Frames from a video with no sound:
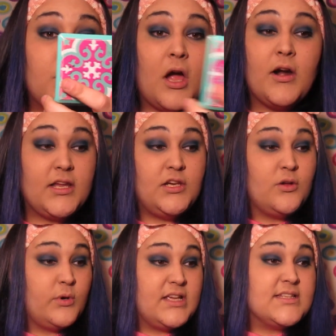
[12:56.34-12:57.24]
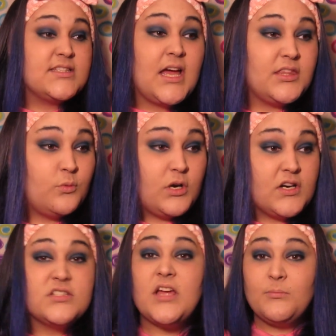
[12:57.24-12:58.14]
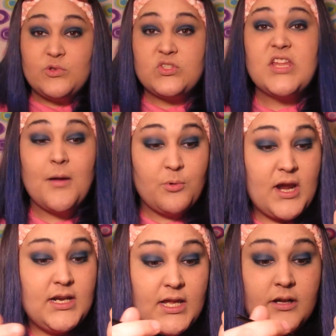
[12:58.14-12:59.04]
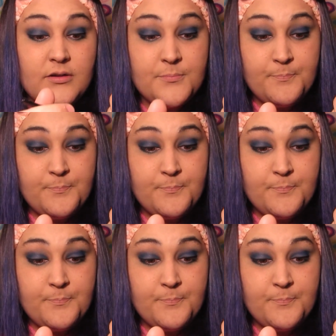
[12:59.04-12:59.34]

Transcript: Alright, you know what? It's not the worst. I'm going to stop right now.